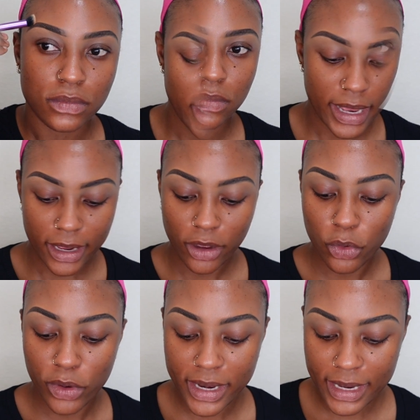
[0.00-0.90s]
And then
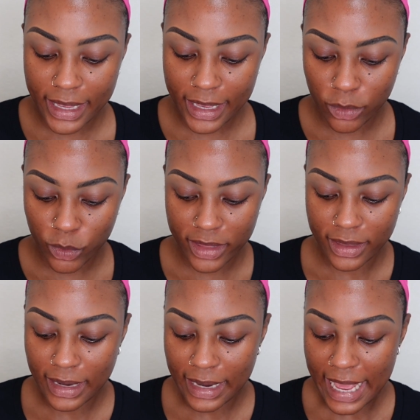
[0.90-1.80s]
going in
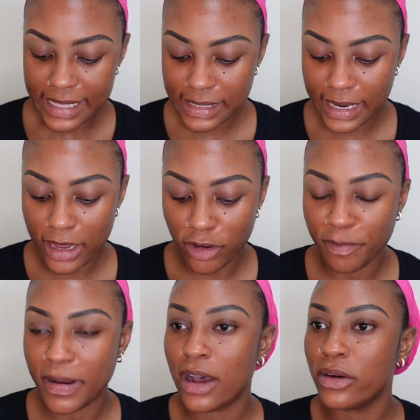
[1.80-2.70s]
with a light layer
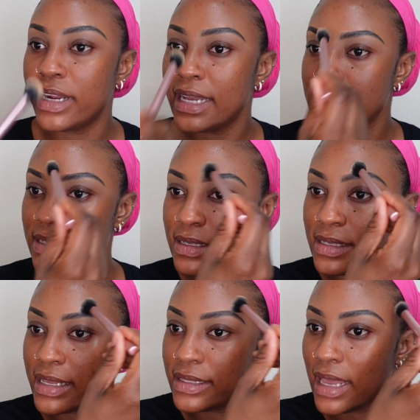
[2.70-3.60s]
of powder to
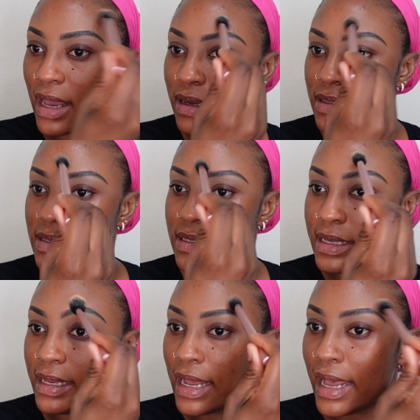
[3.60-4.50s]
set that
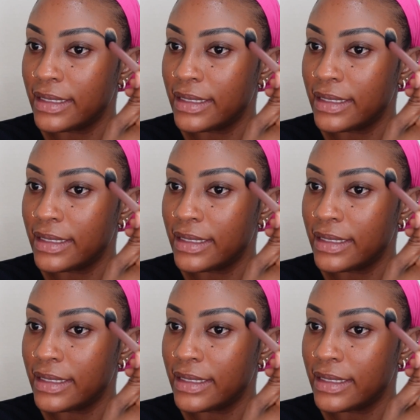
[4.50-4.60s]
concealer